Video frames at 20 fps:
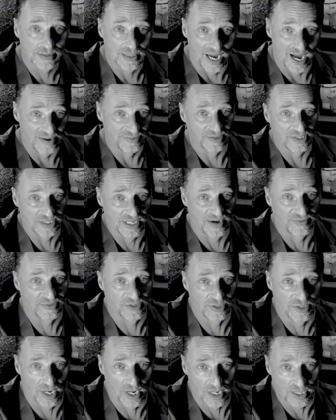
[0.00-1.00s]
to Ivory's
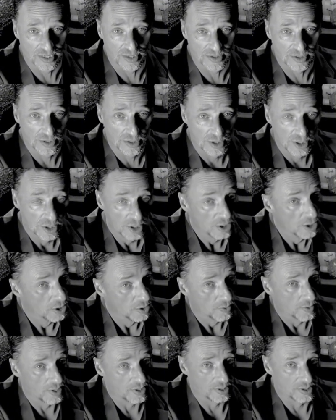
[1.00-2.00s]
After Dark,
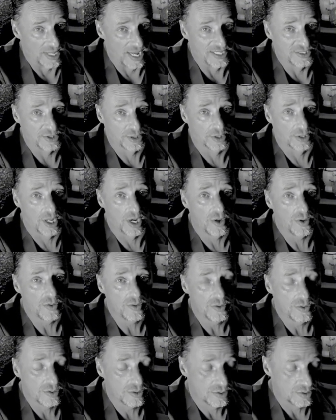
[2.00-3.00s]
where the lights are
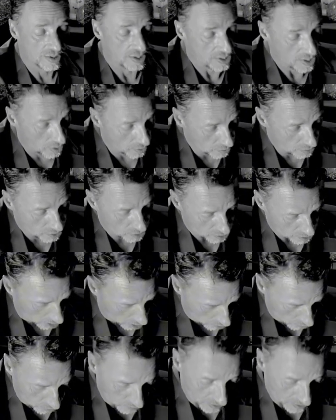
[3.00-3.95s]
low, the notes are